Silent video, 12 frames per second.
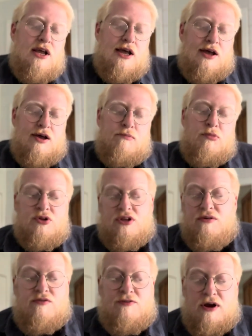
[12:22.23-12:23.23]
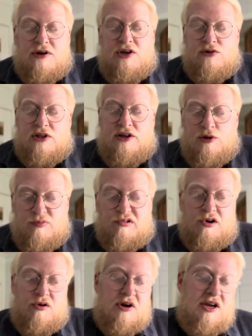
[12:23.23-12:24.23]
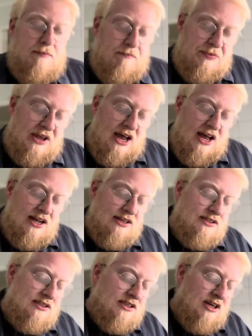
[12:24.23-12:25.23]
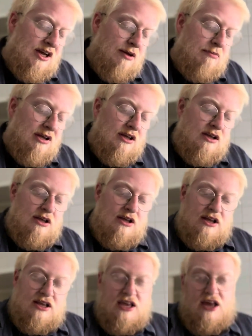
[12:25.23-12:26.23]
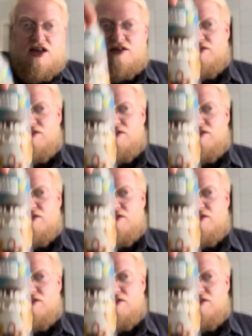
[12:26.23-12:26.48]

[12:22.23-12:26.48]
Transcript: Um, but they're a very good little brewery. And um, yeah,